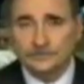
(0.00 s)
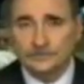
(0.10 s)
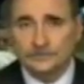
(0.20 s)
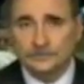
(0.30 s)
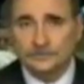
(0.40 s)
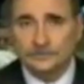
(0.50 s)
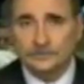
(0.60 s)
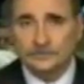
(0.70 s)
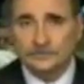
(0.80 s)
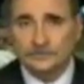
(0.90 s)
Right, but I
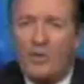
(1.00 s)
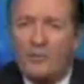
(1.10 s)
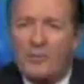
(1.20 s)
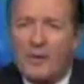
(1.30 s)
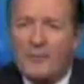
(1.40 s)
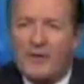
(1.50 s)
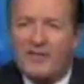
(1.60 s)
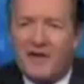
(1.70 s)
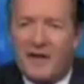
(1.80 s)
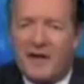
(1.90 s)
suppose what people are
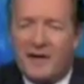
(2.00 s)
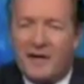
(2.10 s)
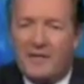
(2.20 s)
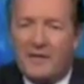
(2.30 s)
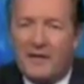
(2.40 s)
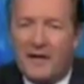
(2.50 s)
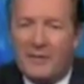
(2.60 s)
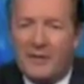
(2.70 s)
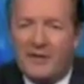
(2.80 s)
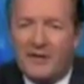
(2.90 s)
saying in the gay
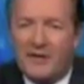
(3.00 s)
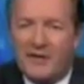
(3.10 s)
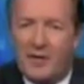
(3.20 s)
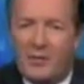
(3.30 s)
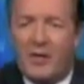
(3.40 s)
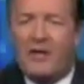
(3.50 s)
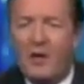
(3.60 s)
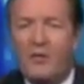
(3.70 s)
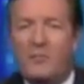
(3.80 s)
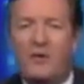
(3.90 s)
community is, look, we
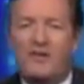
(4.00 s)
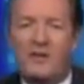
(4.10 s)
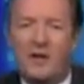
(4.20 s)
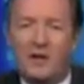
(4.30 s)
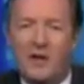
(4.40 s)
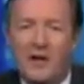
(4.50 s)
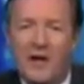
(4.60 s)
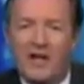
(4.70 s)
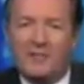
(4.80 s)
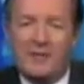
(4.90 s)
know the President
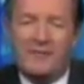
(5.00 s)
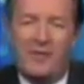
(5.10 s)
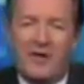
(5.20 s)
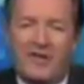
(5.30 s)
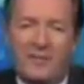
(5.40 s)
has been very